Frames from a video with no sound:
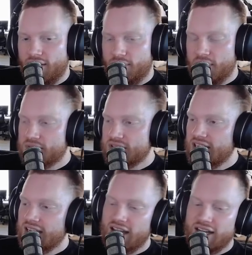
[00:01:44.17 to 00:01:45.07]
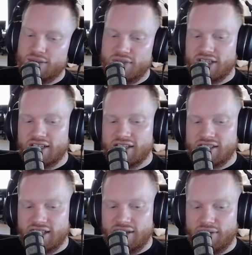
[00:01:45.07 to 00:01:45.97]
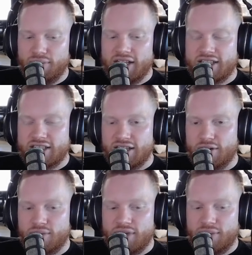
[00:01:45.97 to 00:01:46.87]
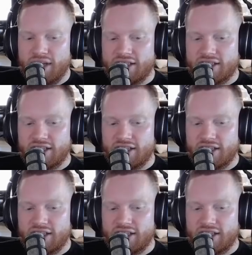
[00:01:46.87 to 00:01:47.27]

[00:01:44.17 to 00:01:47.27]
People take Addy because it makes the